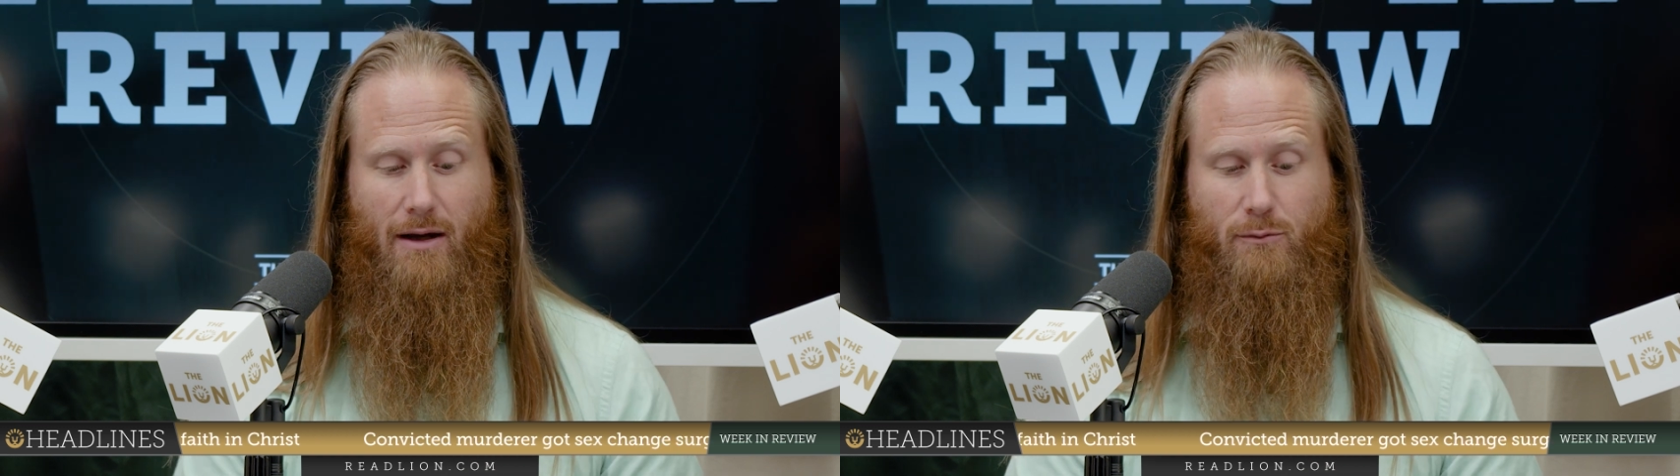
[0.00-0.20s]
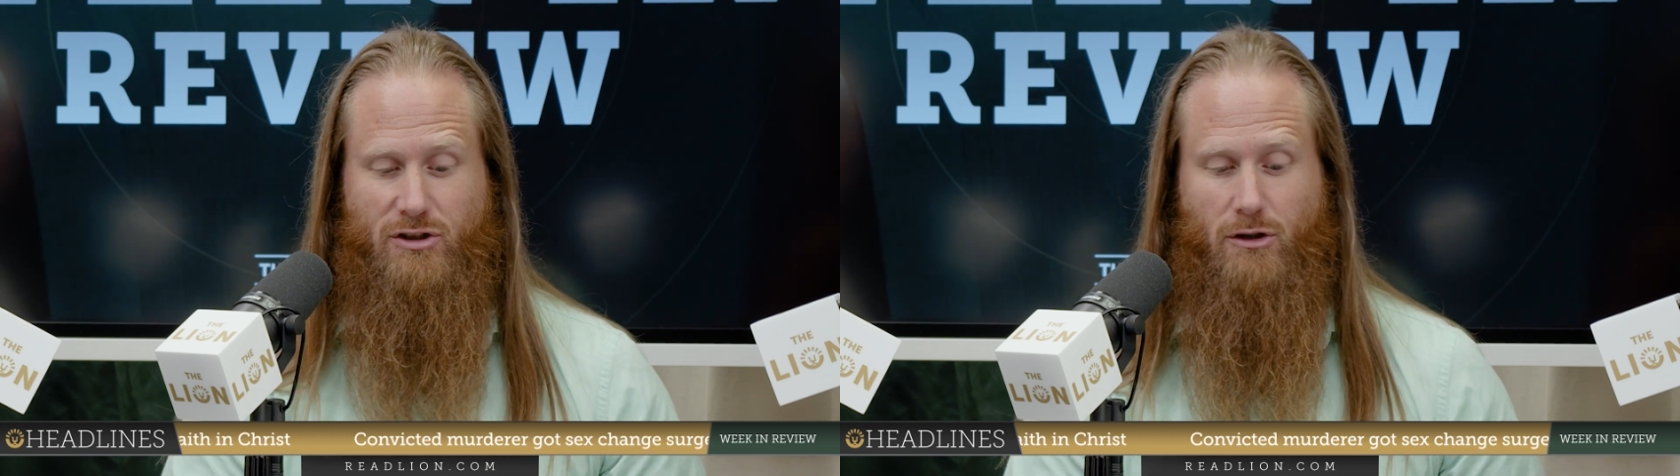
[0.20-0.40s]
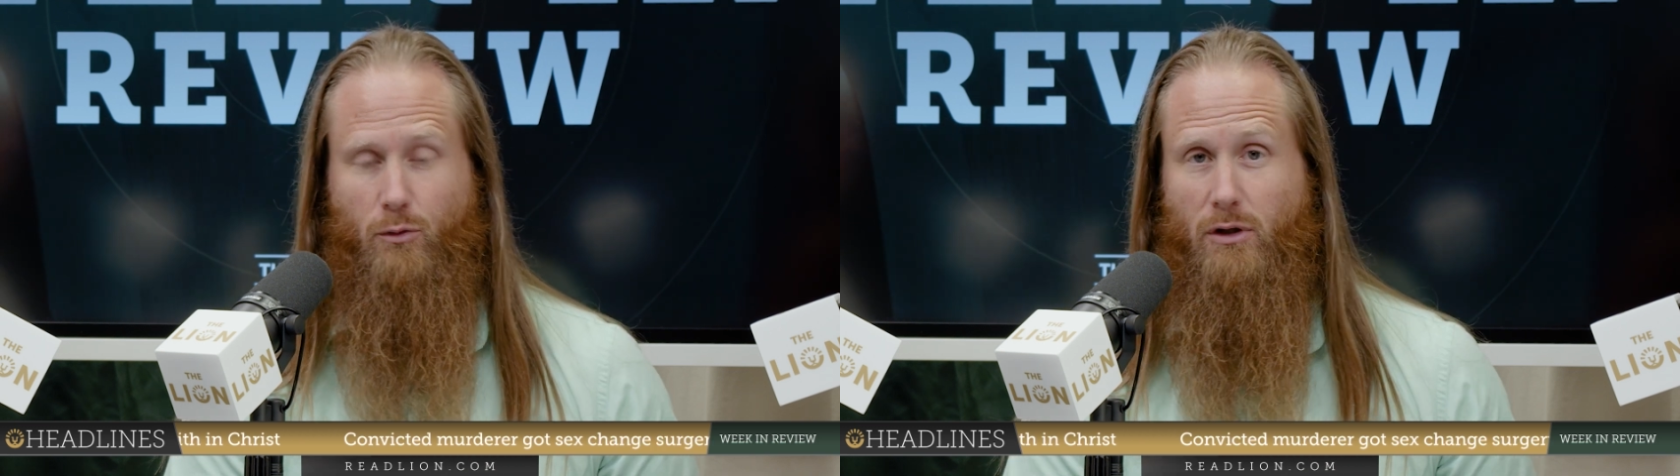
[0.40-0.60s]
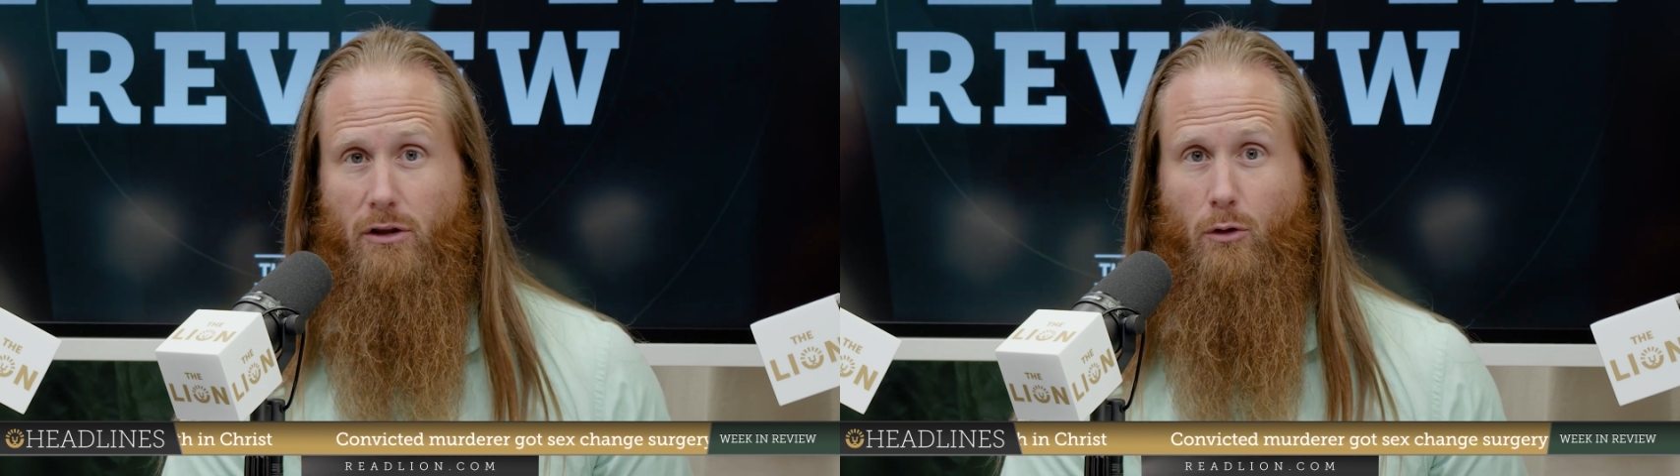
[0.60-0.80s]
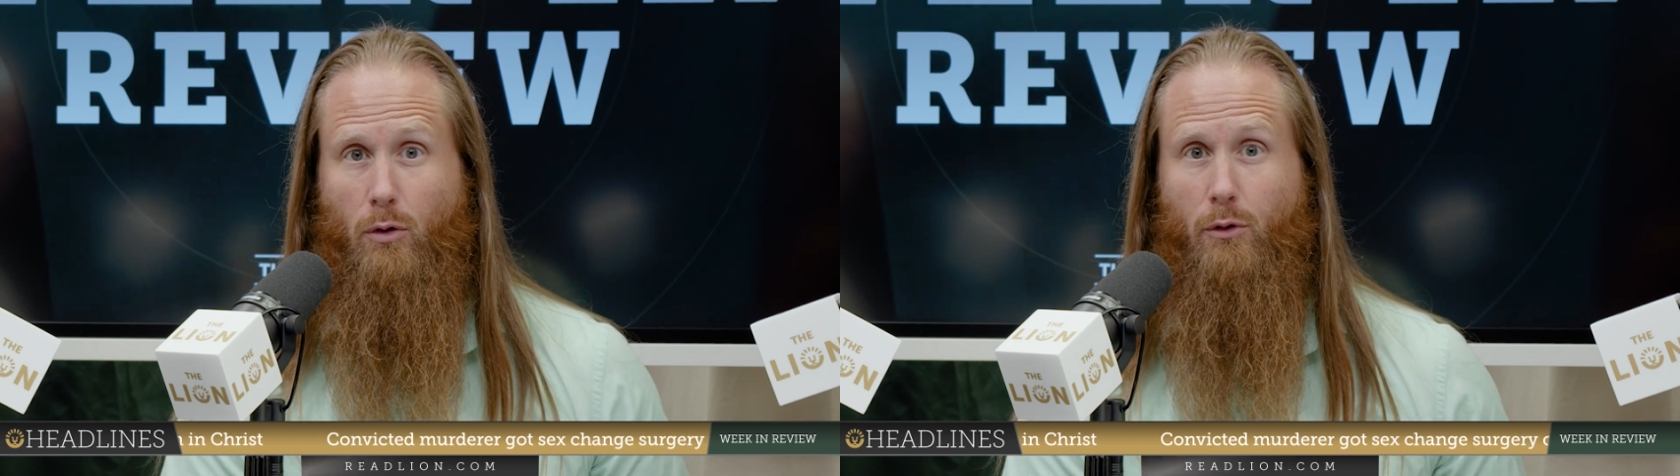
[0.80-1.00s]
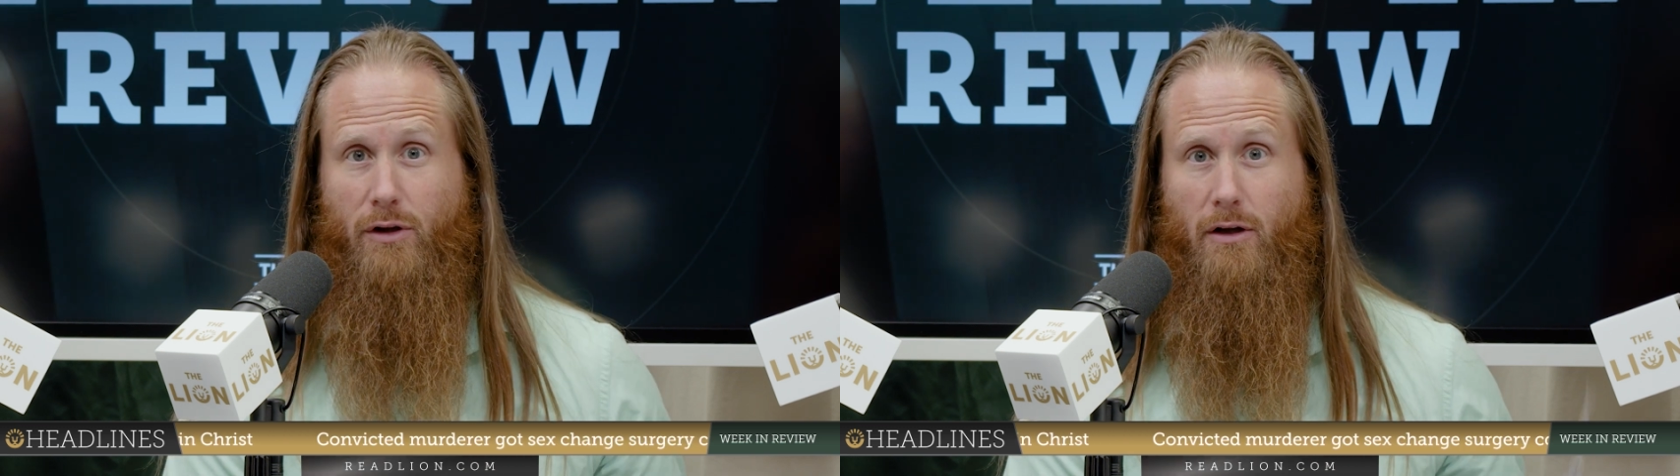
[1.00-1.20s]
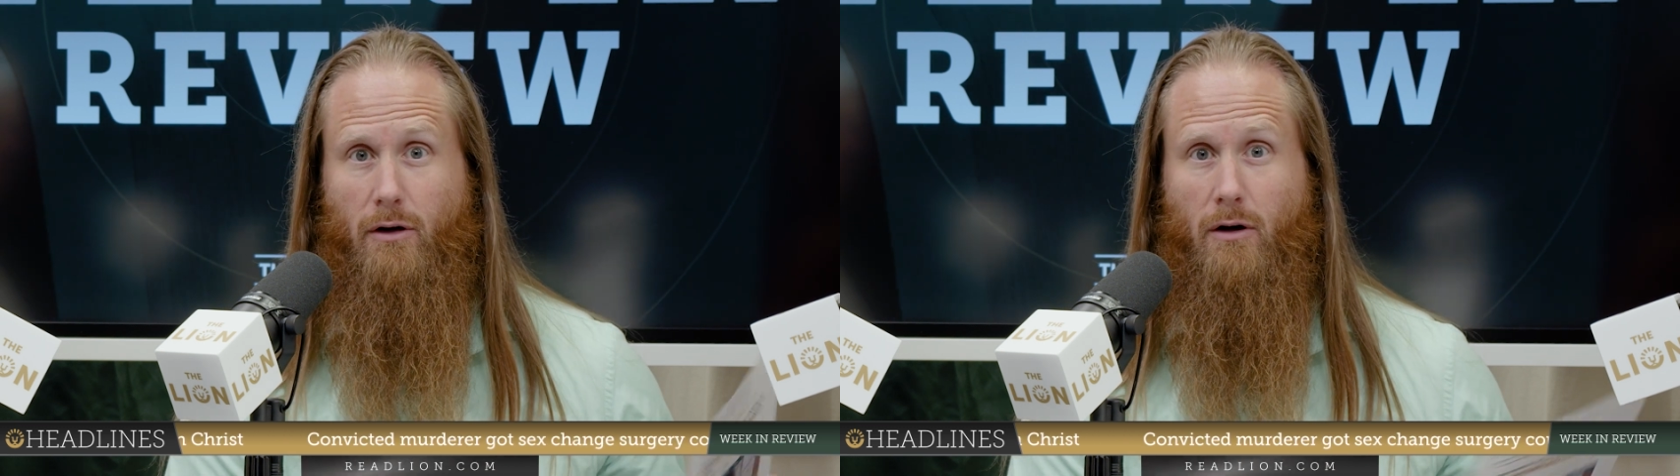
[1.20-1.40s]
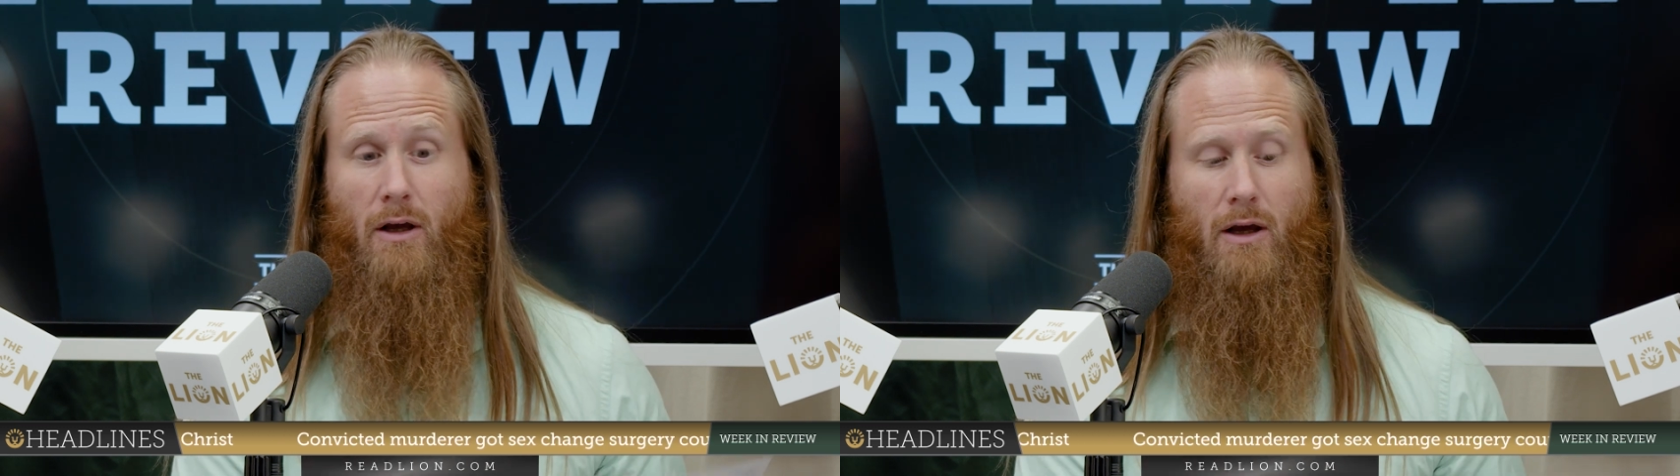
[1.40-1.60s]
I'm just going to read the quote
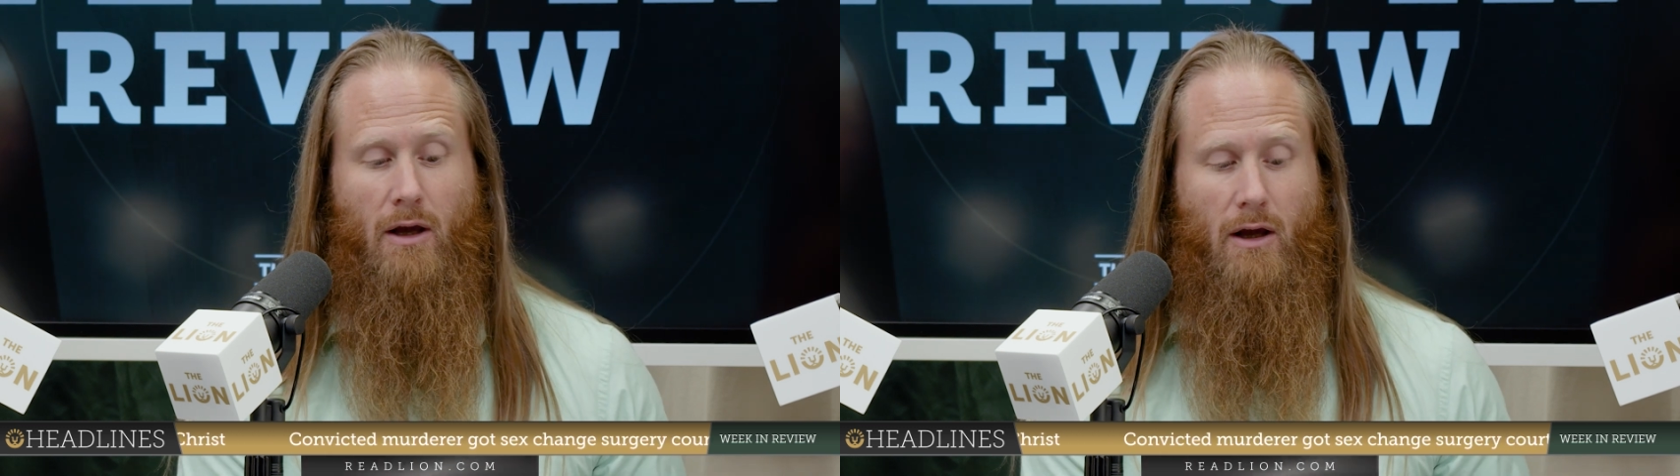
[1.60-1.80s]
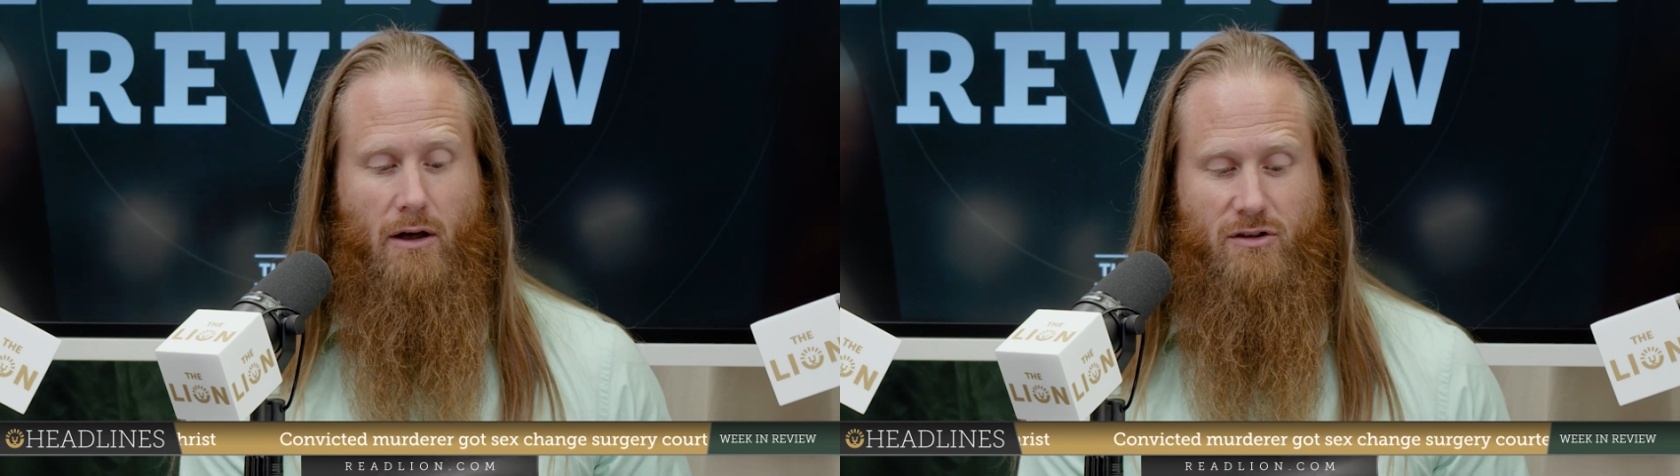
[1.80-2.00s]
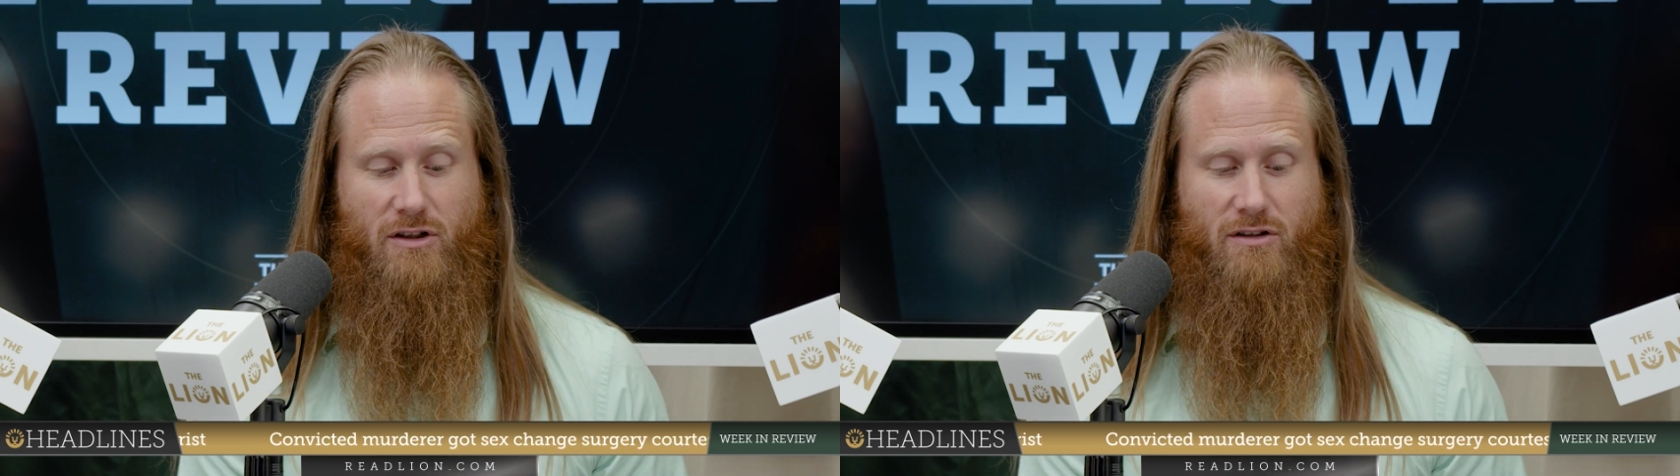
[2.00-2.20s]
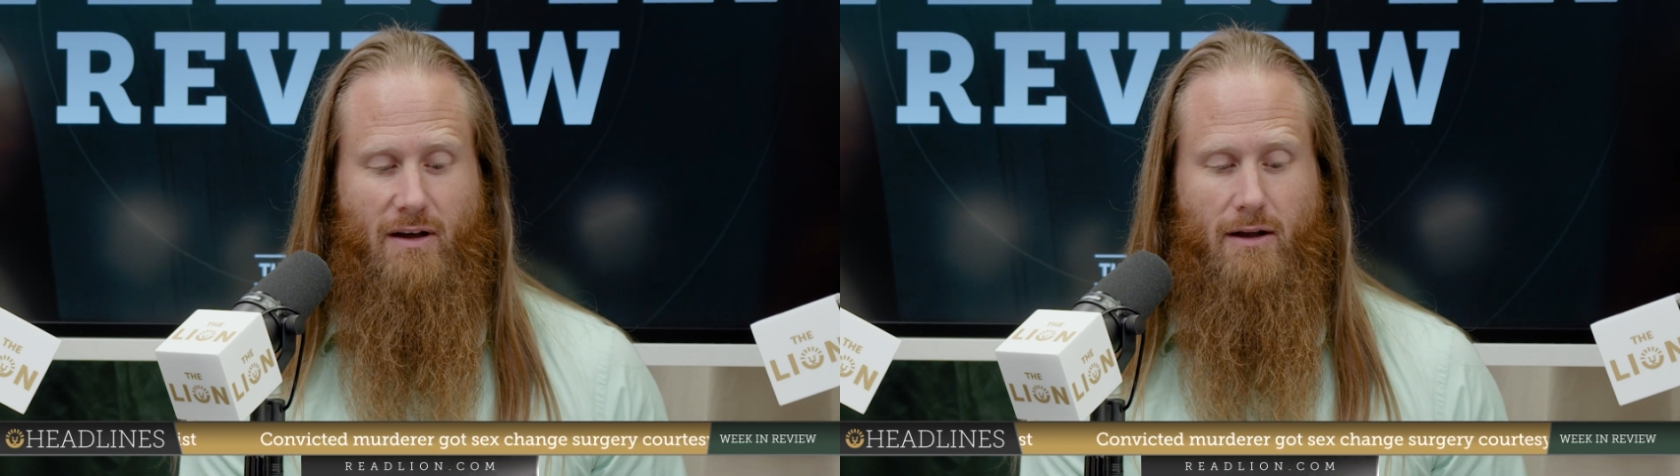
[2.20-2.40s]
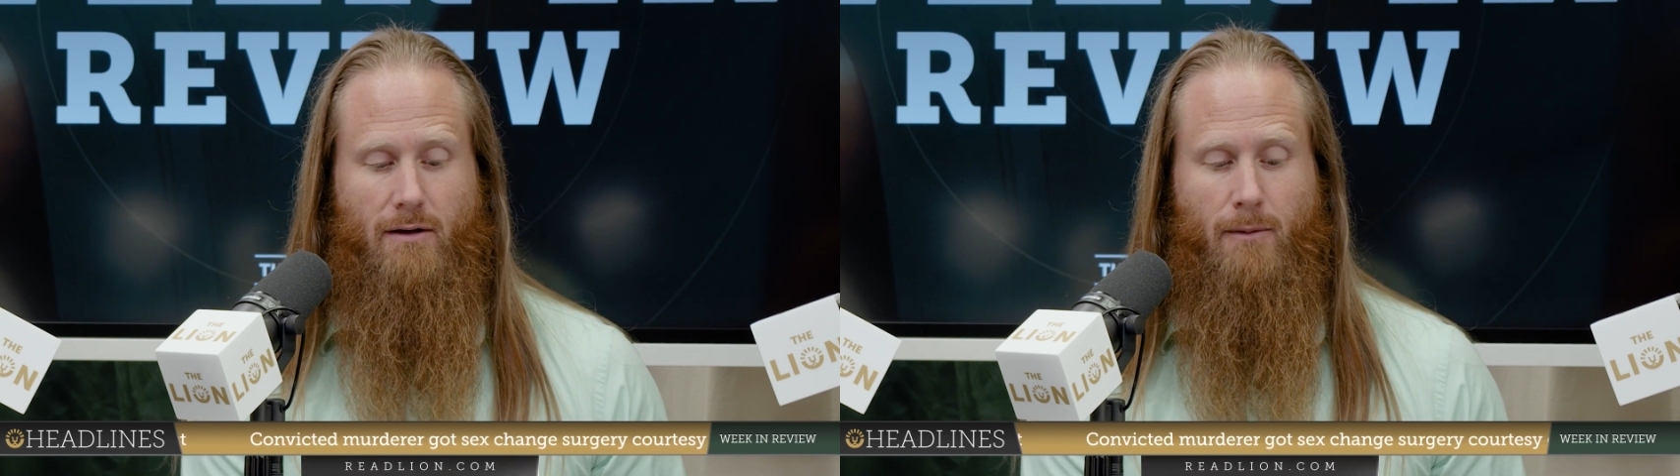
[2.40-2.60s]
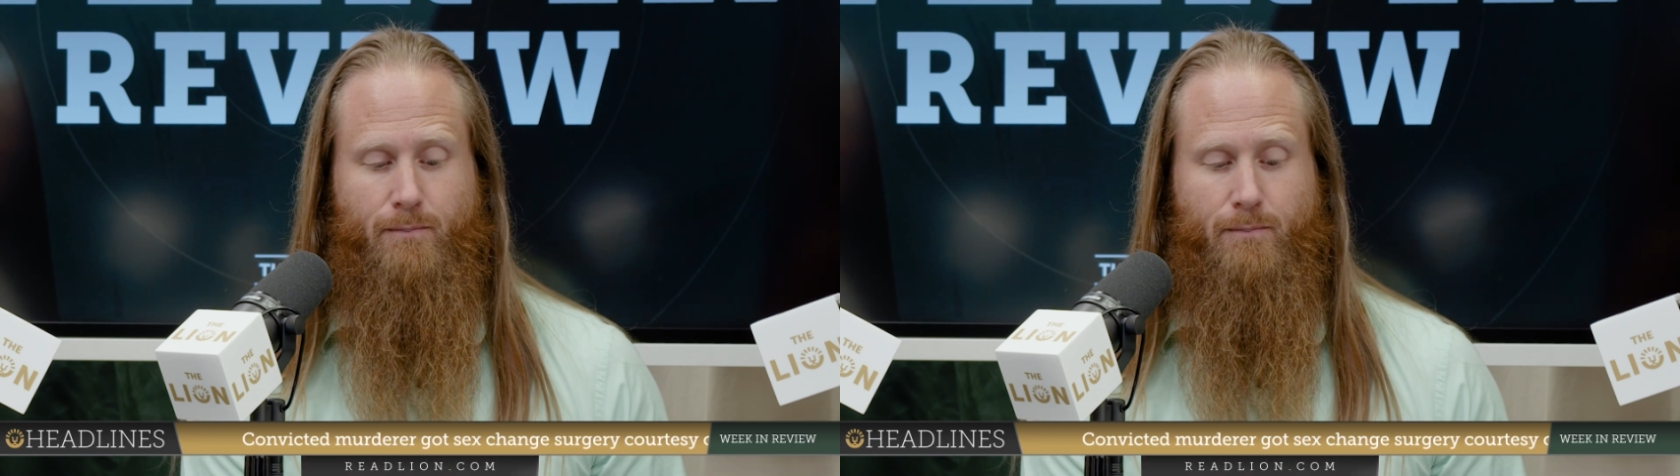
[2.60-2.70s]
here. She said,